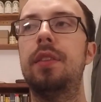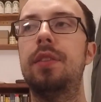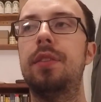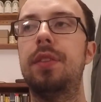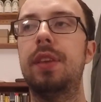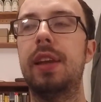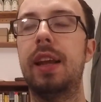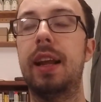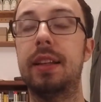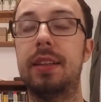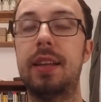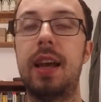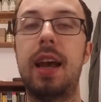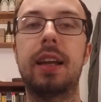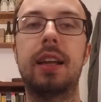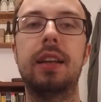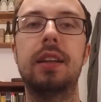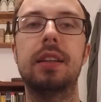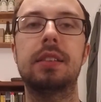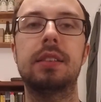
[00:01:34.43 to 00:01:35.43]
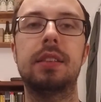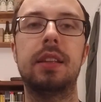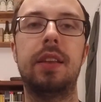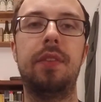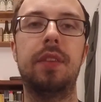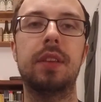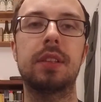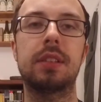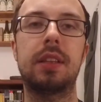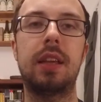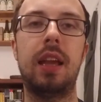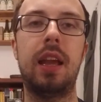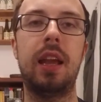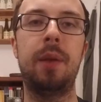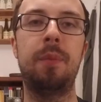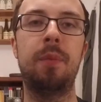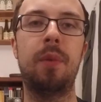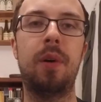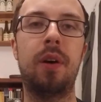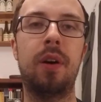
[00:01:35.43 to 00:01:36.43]
the antagonists in this
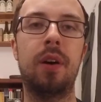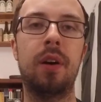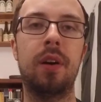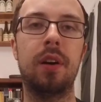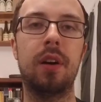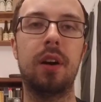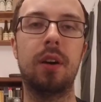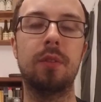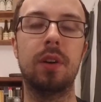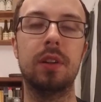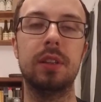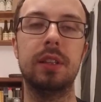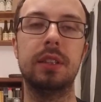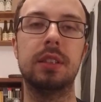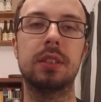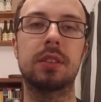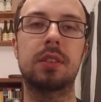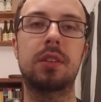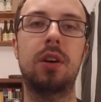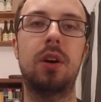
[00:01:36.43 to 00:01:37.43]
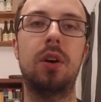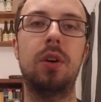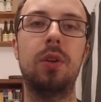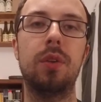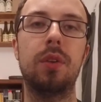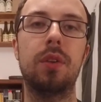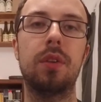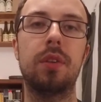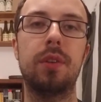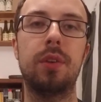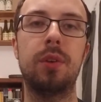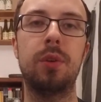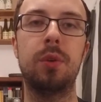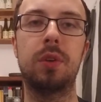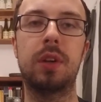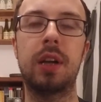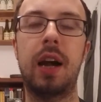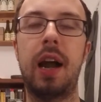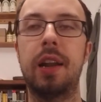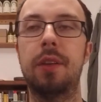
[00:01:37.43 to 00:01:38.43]
game are a religious cult who
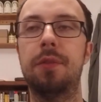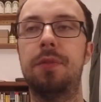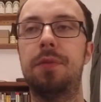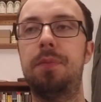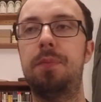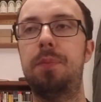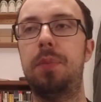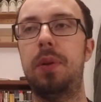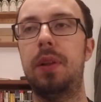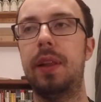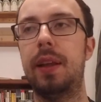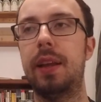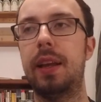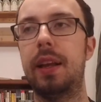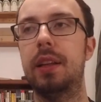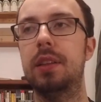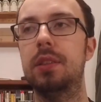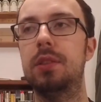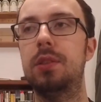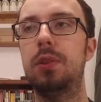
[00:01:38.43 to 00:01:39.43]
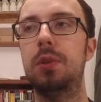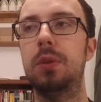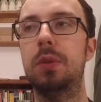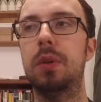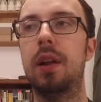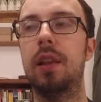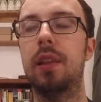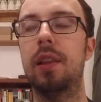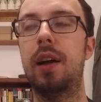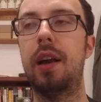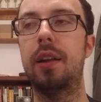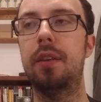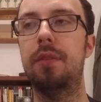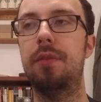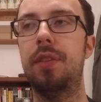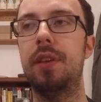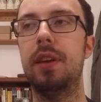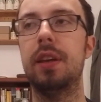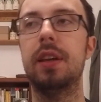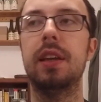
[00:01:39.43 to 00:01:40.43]
kind of play into a lot
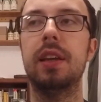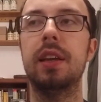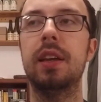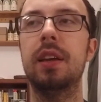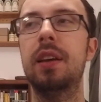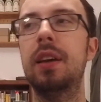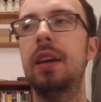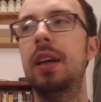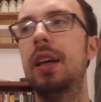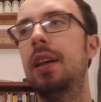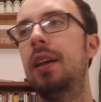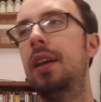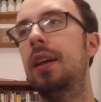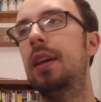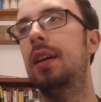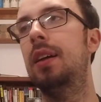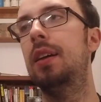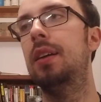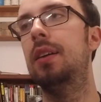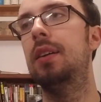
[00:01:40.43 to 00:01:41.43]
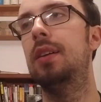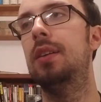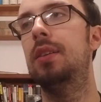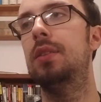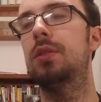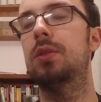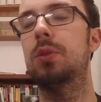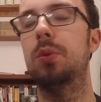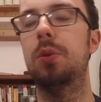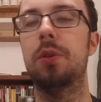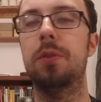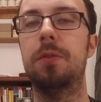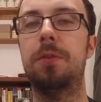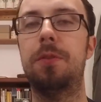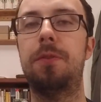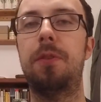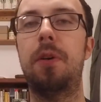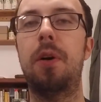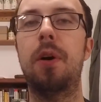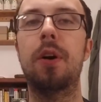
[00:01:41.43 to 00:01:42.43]
of the sort of
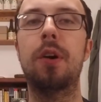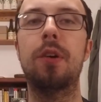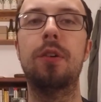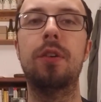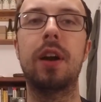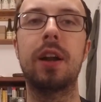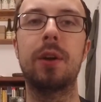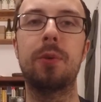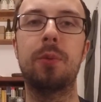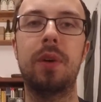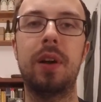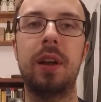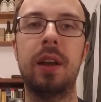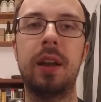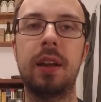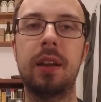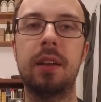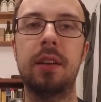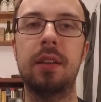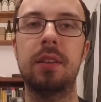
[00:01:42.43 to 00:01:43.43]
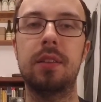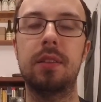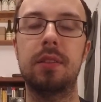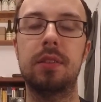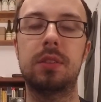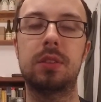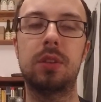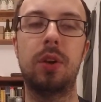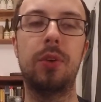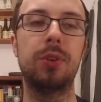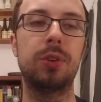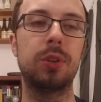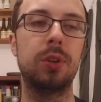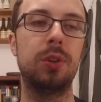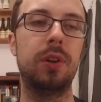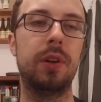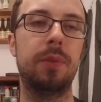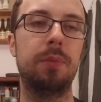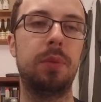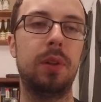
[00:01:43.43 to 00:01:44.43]
far right-wing
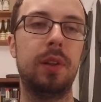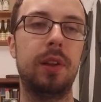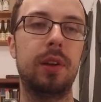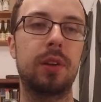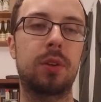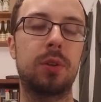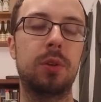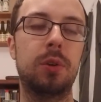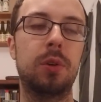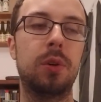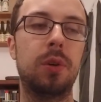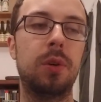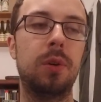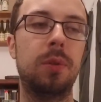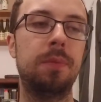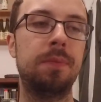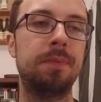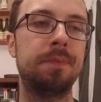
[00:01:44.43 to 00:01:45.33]
social and political,